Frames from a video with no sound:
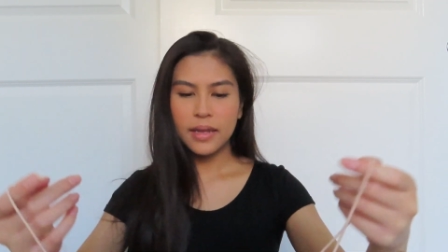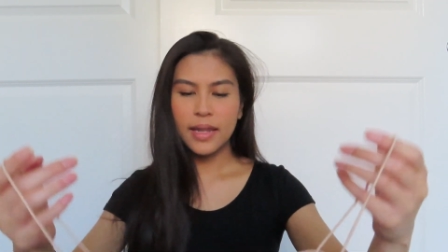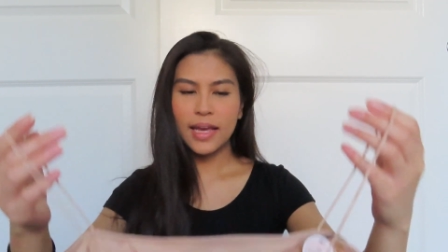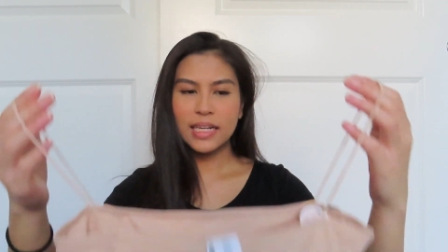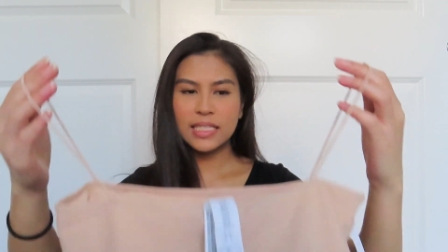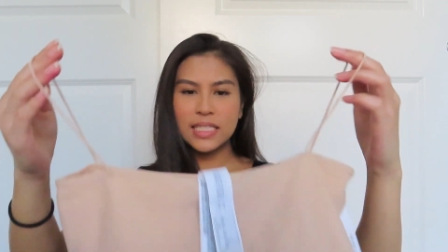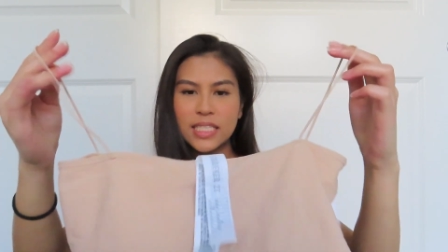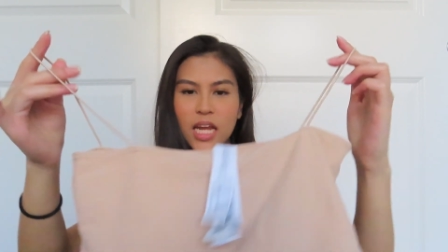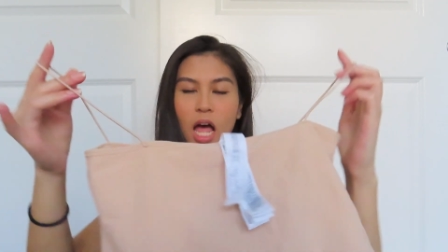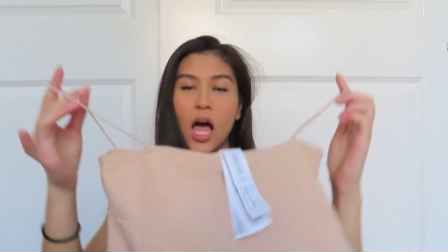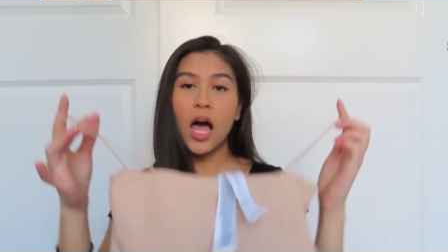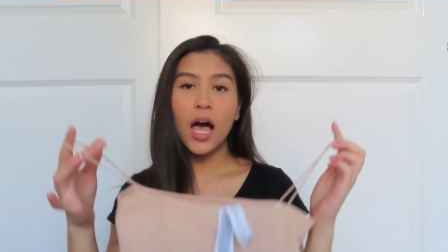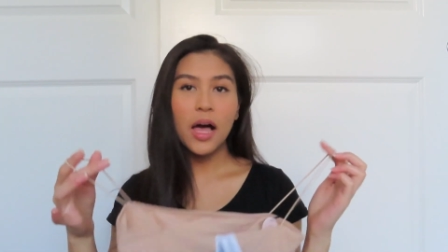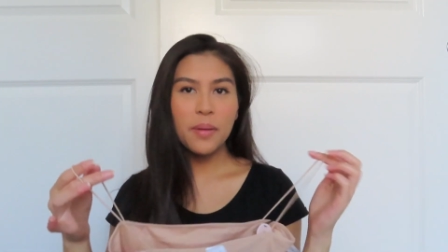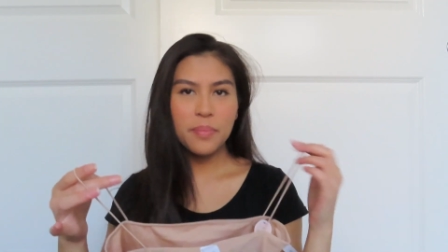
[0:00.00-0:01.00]
Next
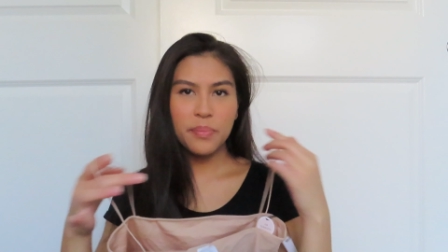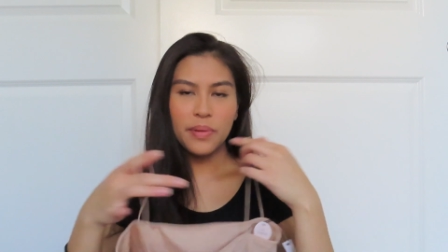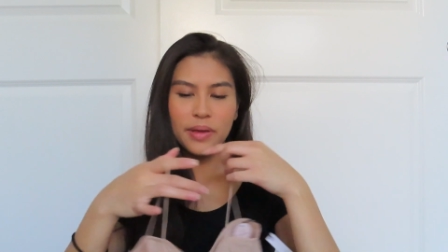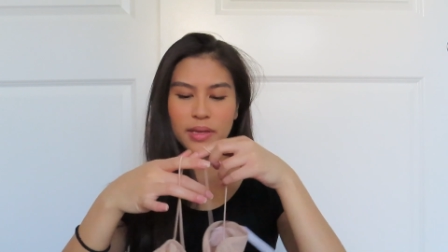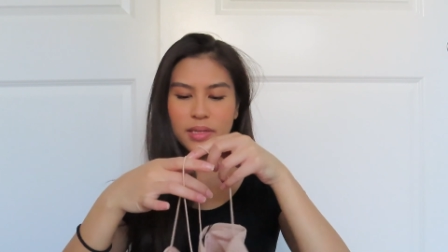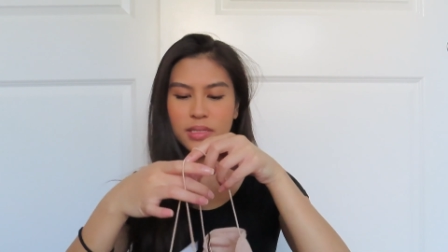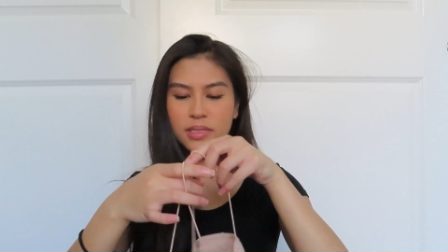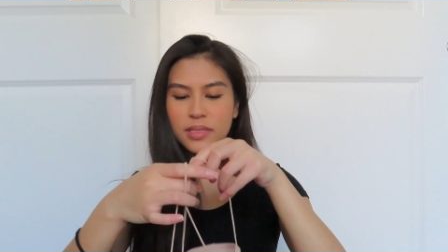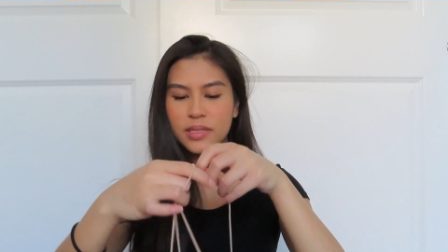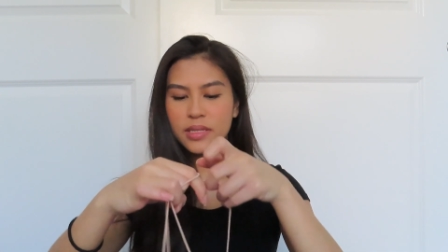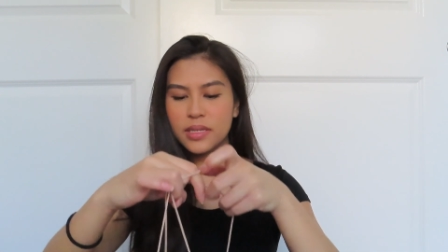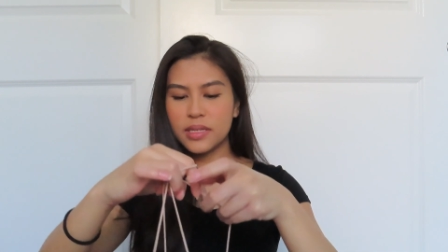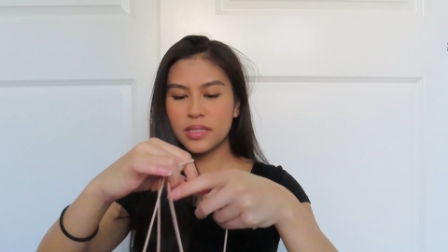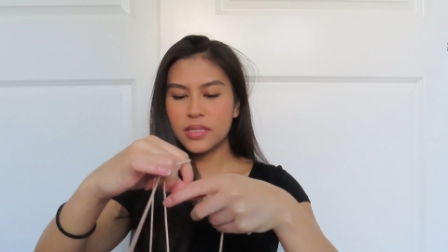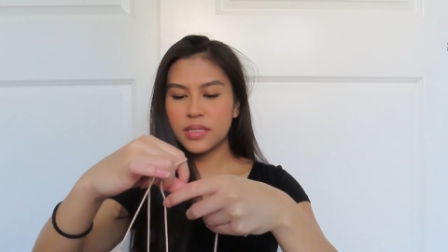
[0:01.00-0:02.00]
up is
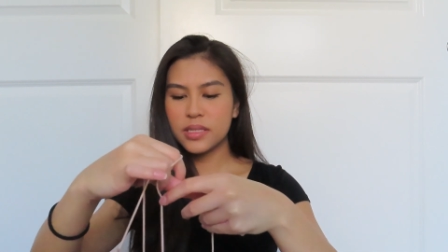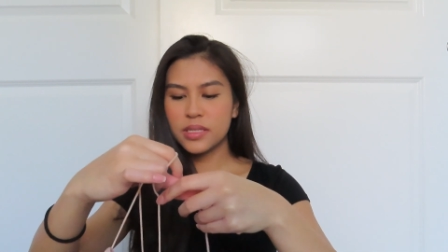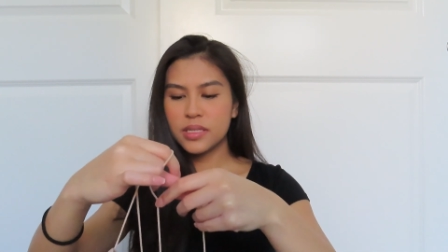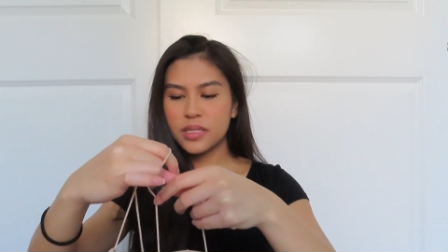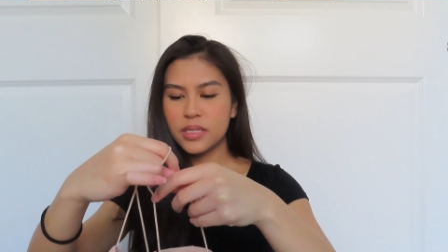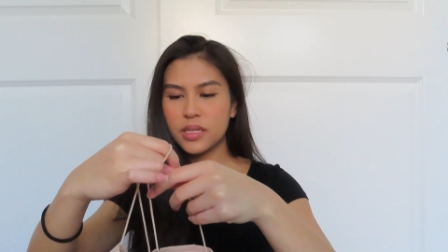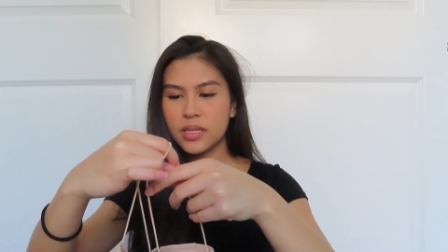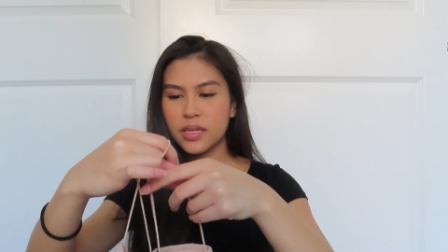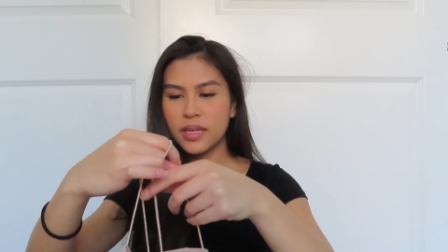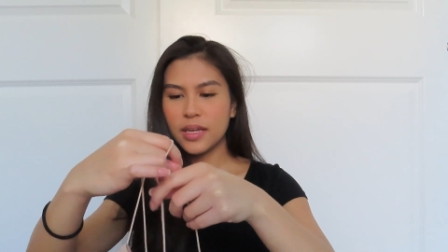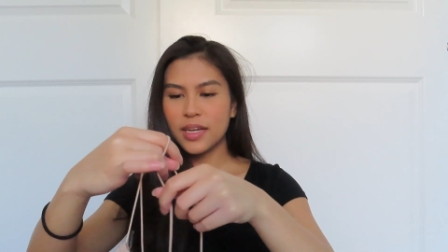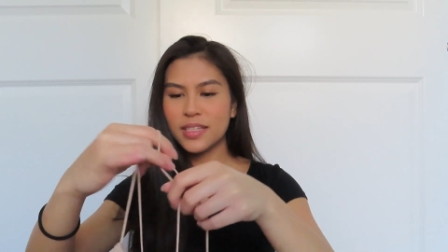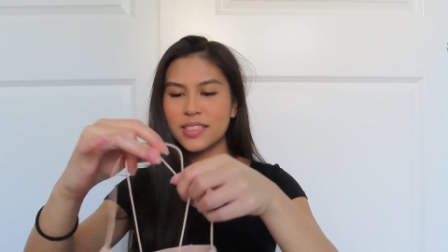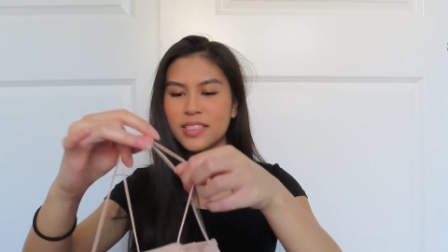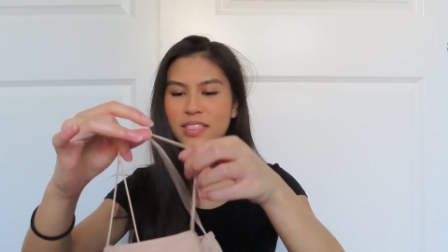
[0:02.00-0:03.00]
this,
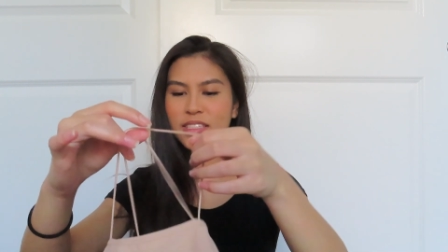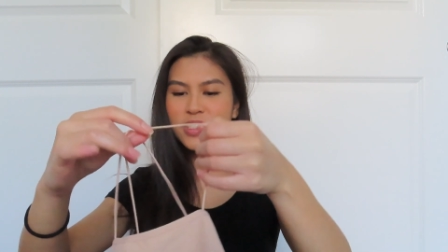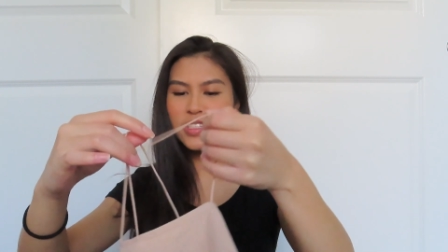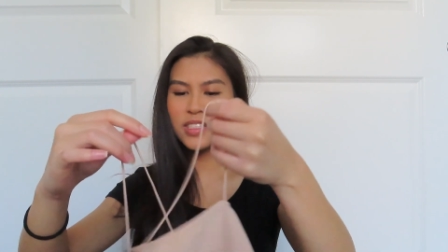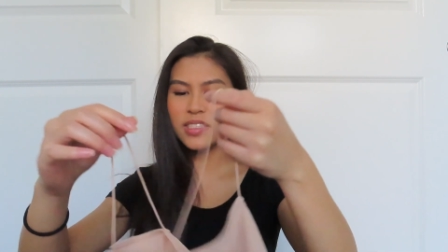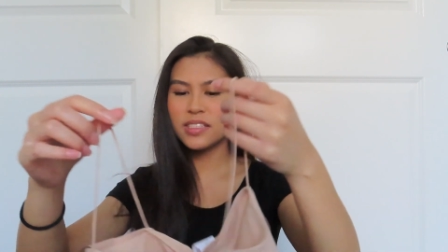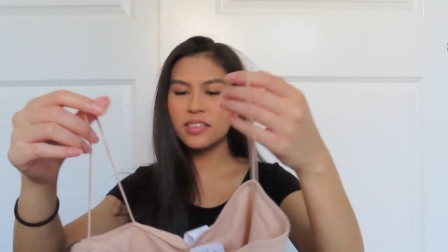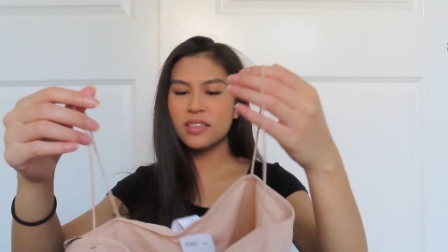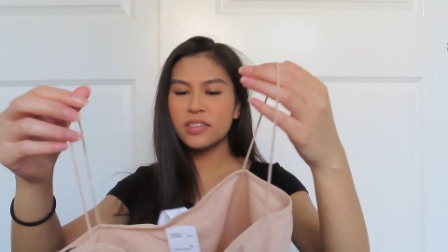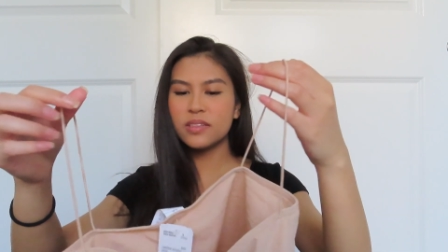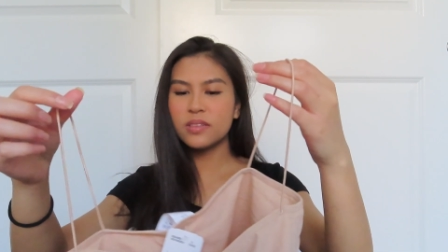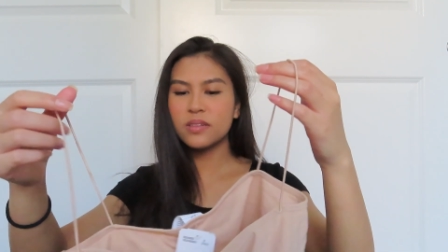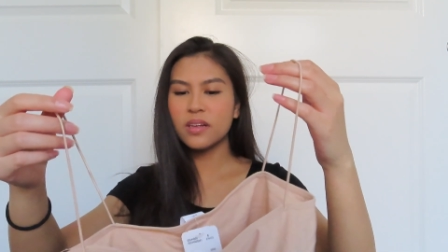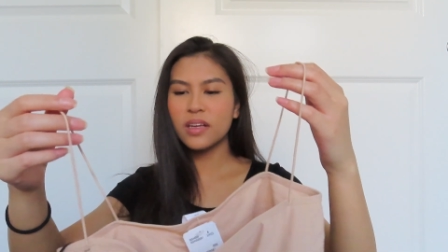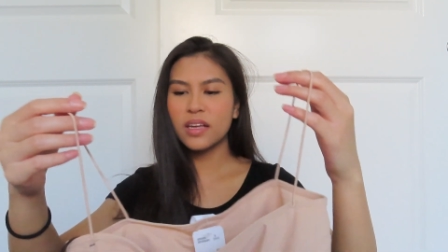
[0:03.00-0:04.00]
it's just a
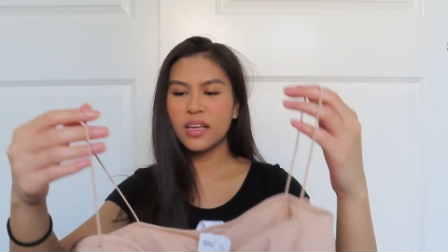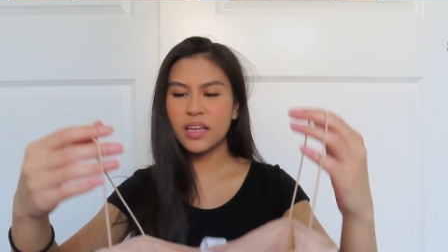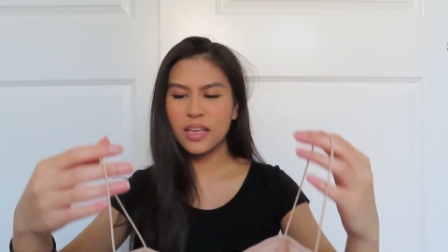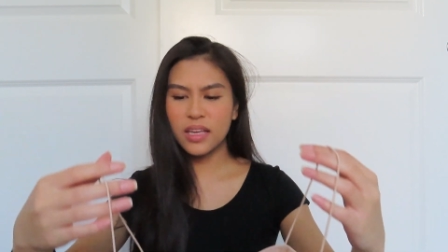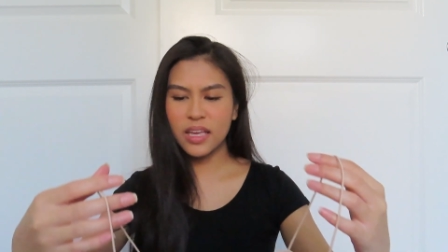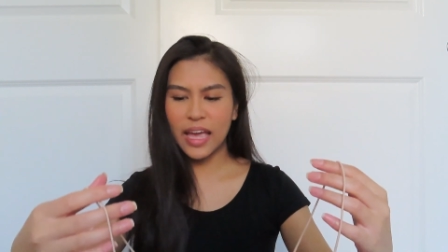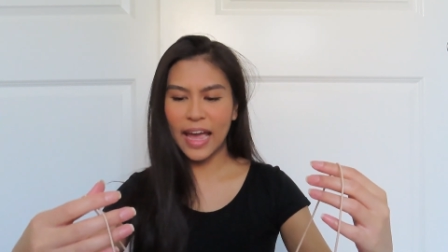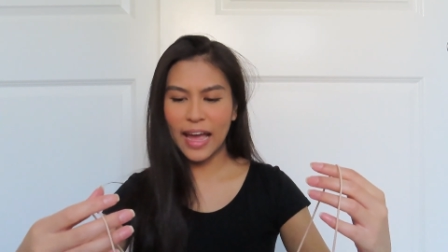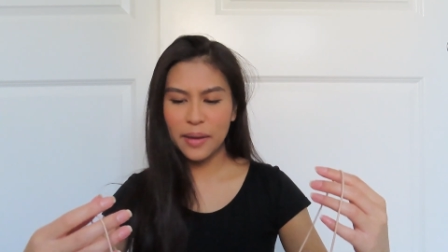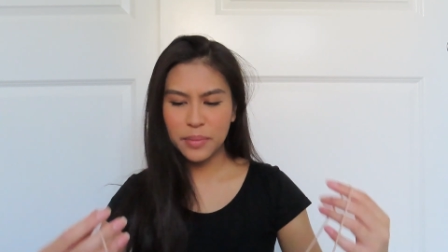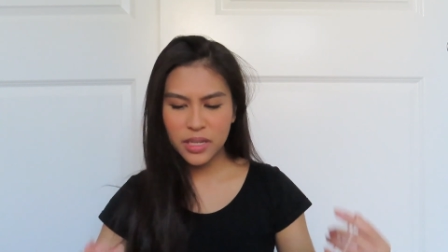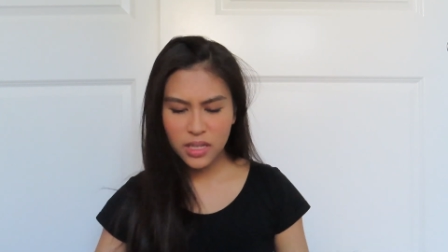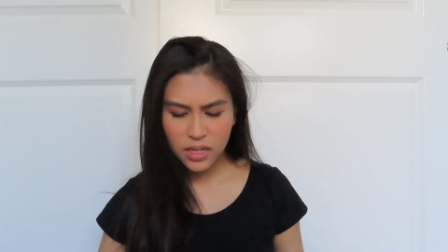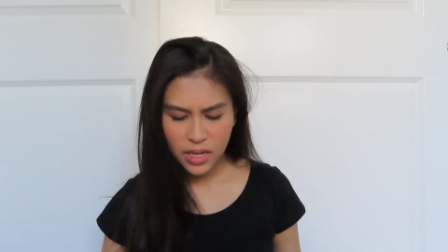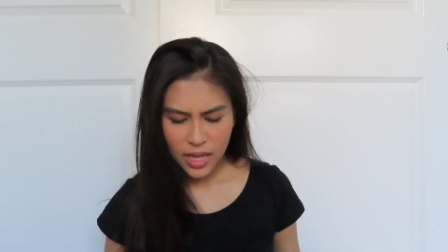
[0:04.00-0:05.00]
little
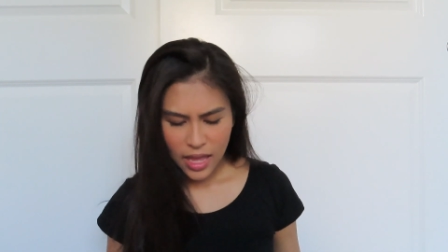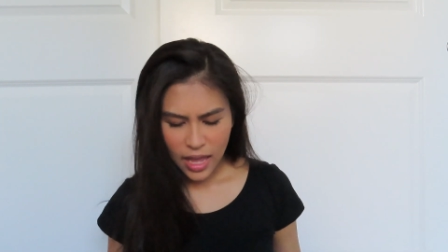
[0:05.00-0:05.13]
cami.